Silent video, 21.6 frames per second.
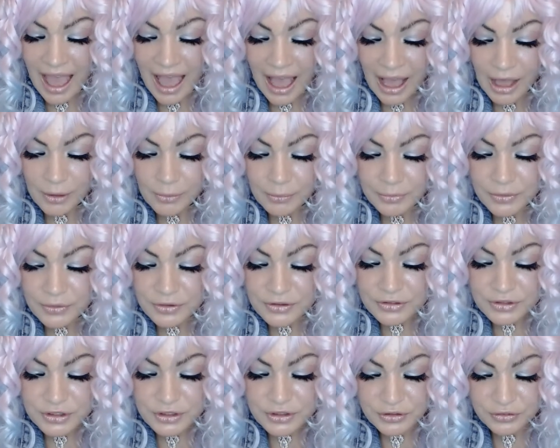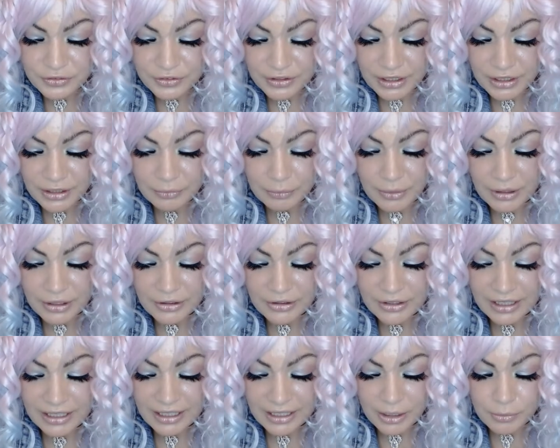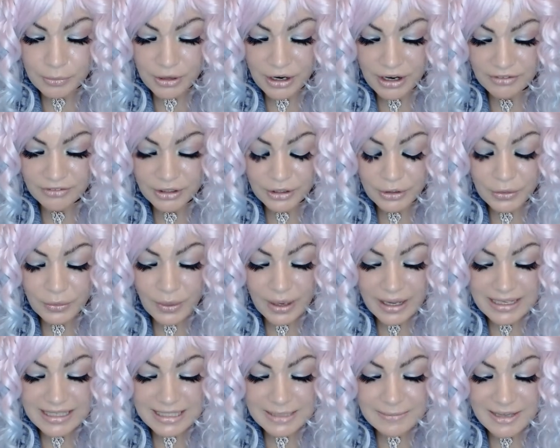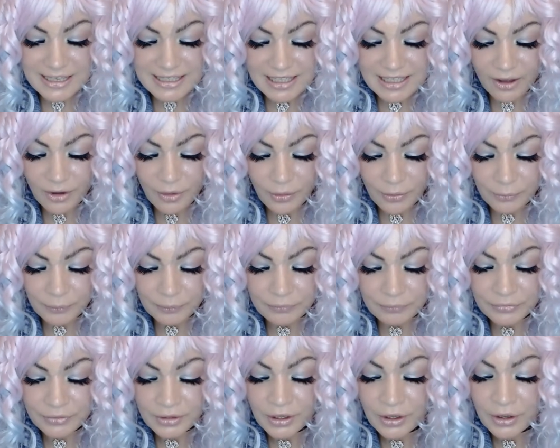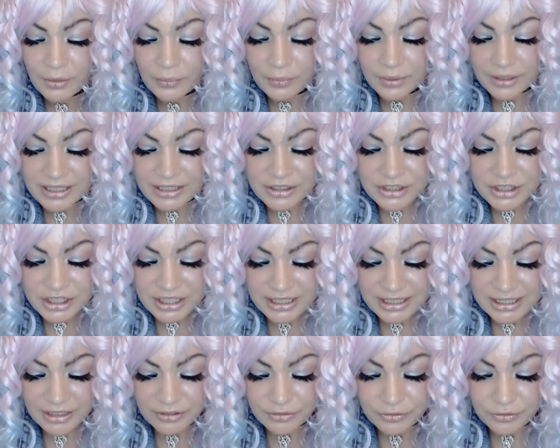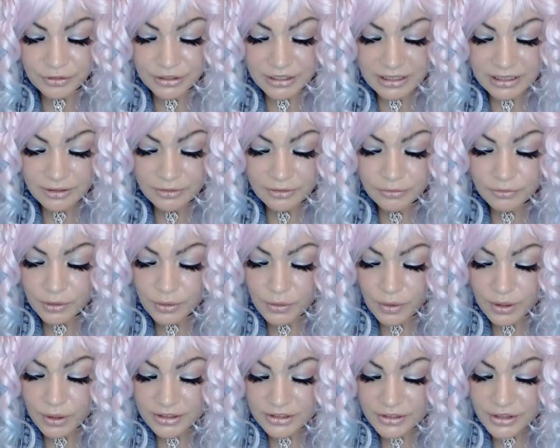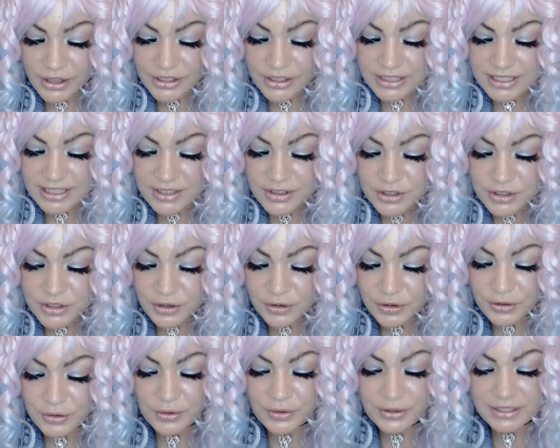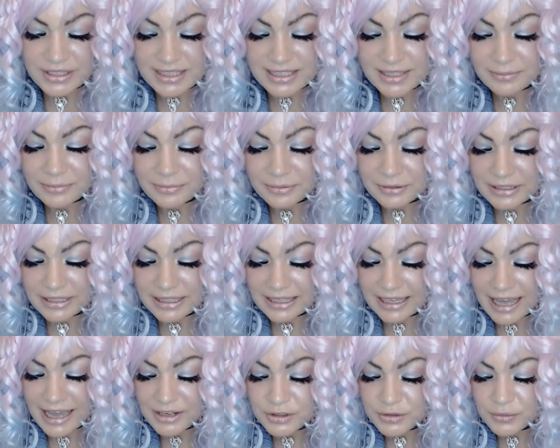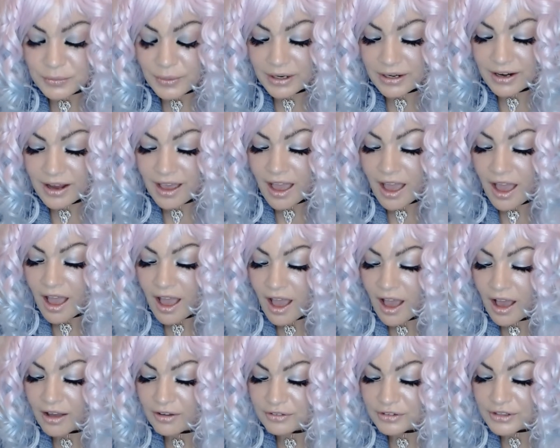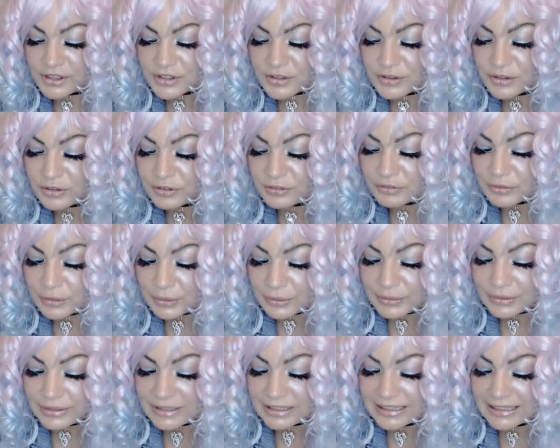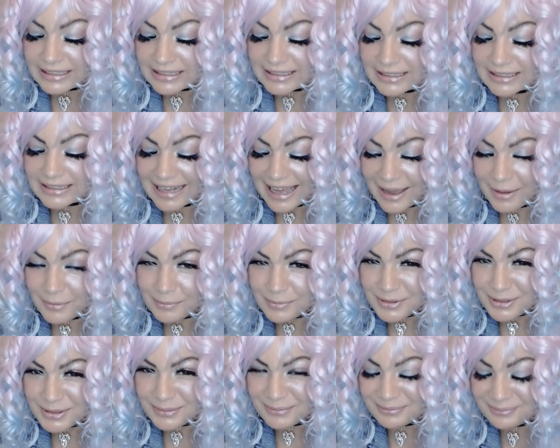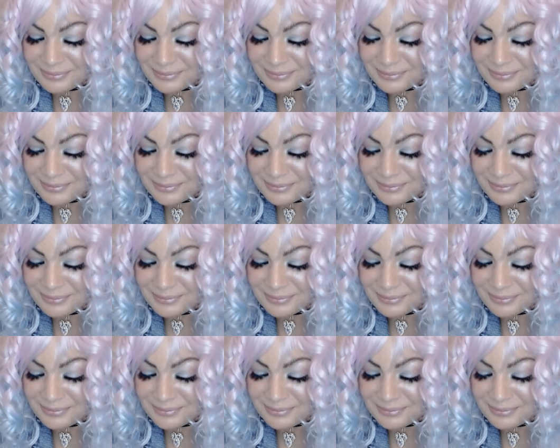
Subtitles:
Help yours rejuvenate by creating a private, quiet space at home where he or she can read, record thoughts in a journal, or simply catch one of his or her frequently needed naps.